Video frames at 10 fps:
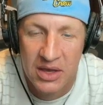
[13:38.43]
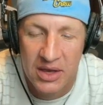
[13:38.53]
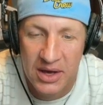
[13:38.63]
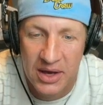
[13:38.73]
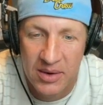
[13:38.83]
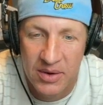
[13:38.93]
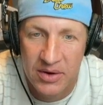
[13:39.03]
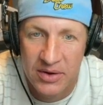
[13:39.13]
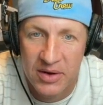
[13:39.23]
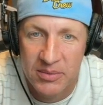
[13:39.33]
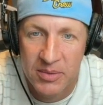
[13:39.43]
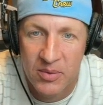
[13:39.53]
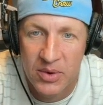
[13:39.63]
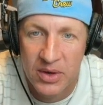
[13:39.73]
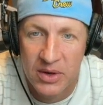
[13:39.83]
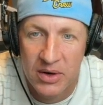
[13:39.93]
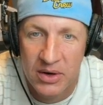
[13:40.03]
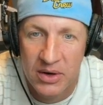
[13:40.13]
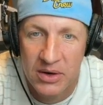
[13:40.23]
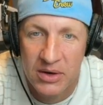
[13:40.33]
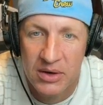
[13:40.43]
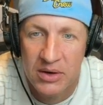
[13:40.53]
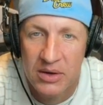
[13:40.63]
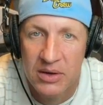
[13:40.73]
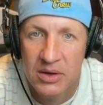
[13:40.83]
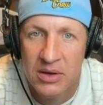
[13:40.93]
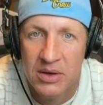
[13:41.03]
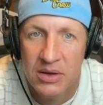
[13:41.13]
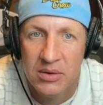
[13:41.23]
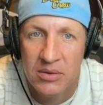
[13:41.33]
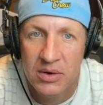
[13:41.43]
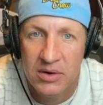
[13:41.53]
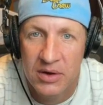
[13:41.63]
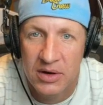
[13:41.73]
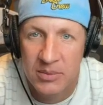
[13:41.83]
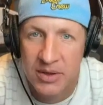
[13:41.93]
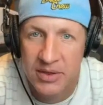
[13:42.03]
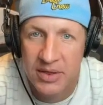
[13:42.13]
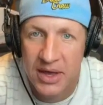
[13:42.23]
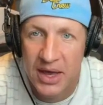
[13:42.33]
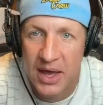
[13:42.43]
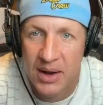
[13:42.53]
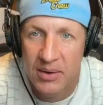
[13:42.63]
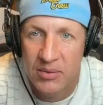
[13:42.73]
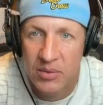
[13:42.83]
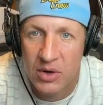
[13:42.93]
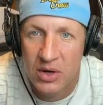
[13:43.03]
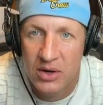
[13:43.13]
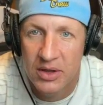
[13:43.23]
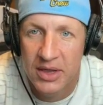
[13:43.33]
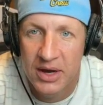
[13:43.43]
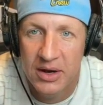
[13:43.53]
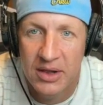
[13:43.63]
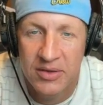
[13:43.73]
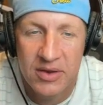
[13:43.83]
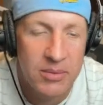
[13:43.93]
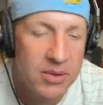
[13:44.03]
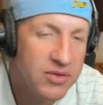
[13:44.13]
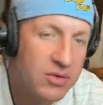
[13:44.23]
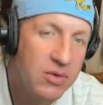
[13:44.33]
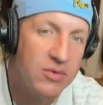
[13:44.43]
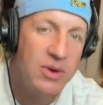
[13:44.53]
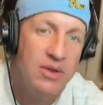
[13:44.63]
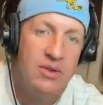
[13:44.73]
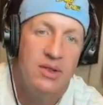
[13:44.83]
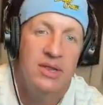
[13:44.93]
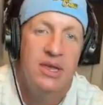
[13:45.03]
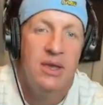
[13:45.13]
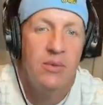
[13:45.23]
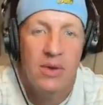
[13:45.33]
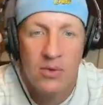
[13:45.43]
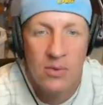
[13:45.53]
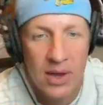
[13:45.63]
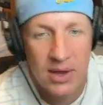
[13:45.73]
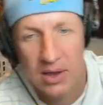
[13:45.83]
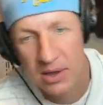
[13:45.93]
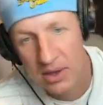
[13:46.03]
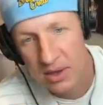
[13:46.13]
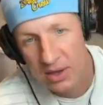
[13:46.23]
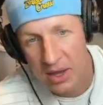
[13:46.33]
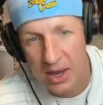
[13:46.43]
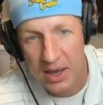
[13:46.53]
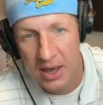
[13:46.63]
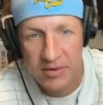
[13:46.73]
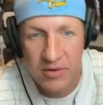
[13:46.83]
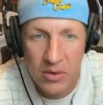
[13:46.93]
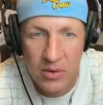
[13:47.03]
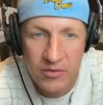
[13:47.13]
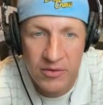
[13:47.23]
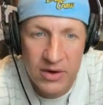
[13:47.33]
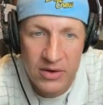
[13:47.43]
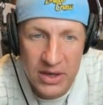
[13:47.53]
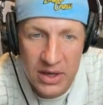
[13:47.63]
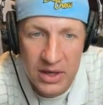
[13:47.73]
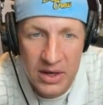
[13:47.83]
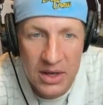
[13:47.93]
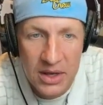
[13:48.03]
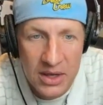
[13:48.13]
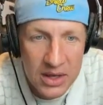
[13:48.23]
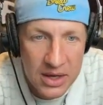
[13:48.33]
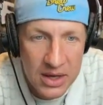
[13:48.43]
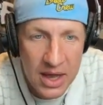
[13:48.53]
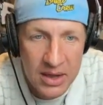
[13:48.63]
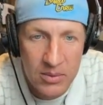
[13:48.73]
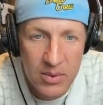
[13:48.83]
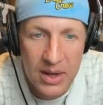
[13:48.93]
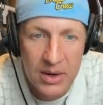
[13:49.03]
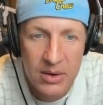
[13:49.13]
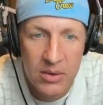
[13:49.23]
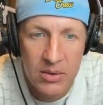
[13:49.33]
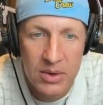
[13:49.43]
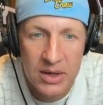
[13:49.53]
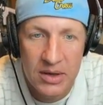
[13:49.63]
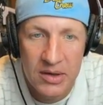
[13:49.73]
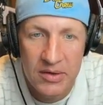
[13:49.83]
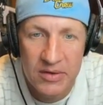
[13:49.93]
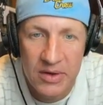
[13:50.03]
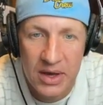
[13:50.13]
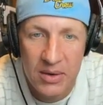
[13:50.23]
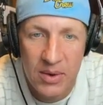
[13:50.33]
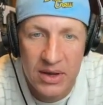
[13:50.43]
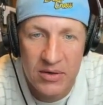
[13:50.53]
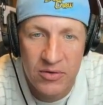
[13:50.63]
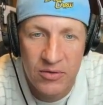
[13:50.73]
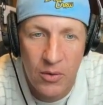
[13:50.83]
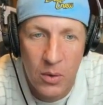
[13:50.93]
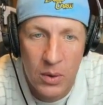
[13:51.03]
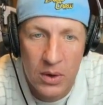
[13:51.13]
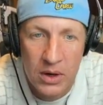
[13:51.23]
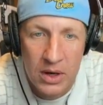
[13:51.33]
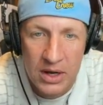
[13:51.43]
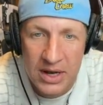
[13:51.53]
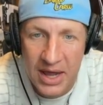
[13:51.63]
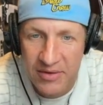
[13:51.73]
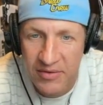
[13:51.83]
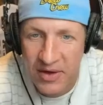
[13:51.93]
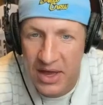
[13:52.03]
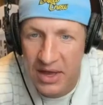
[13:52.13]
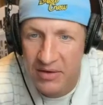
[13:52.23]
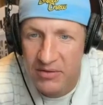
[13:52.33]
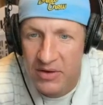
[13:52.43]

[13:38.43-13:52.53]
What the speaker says: We already talked about Winker. We already talked about that. Good there. Let's talk about the scores around the league real quick. So final in Colorado is Rockies 4, Nats 5.